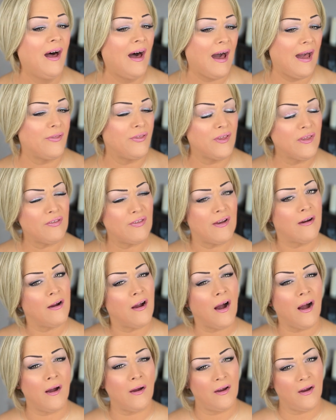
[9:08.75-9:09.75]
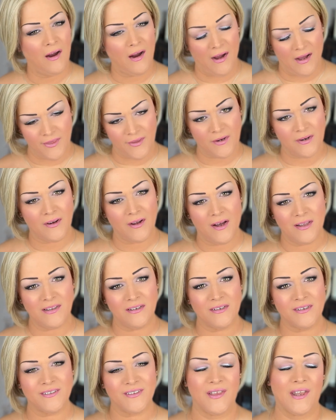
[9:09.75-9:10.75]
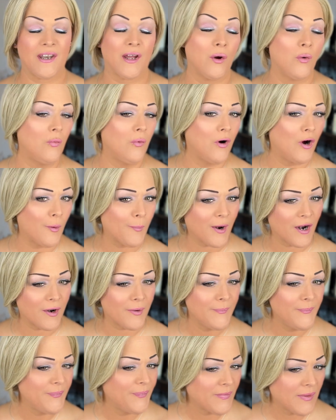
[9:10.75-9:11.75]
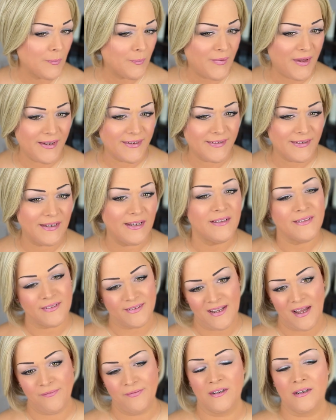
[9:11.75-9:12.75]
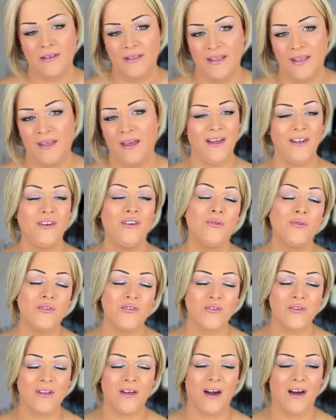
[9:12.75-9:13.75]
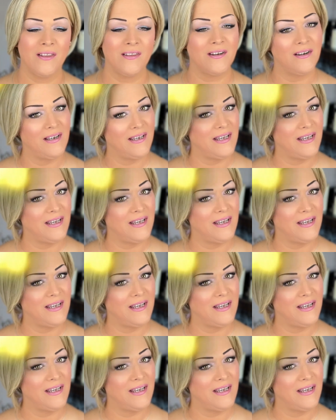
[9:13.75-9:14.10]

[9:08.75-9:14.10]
I think there are other colors that are warmer, but it's definitely a neutral color